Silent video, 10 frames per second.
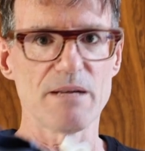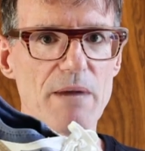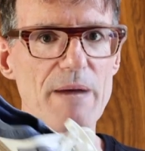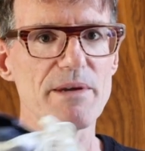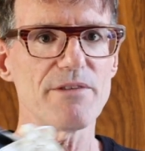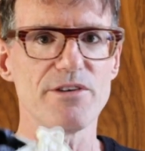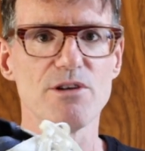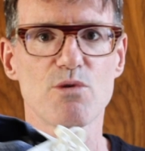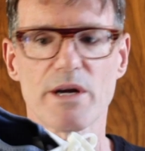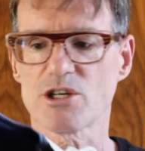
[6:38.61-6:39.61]
There might be a
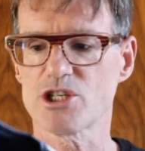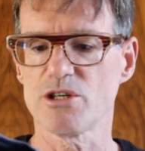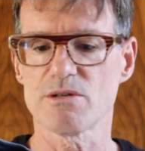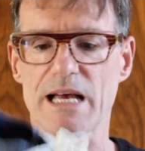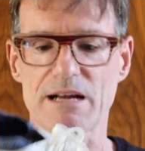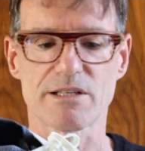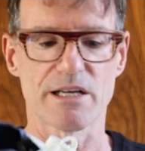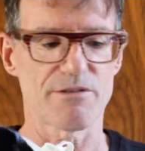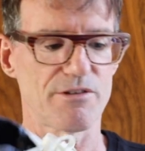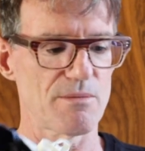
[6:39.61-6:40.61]
few quicker shoes out
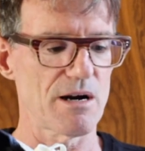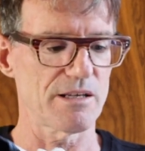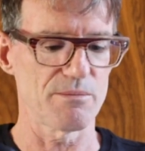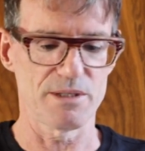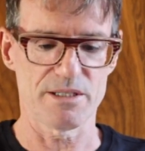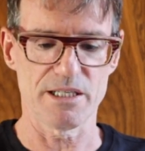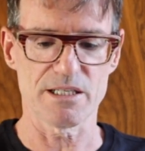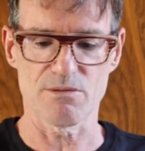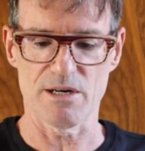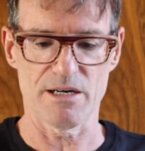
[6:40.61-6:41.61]
there for the marathon, but
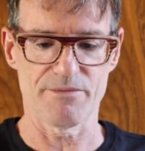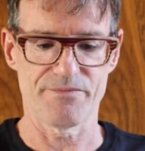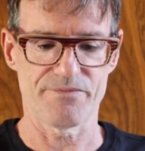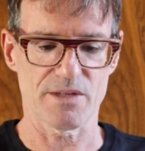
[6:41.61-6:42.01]
these were,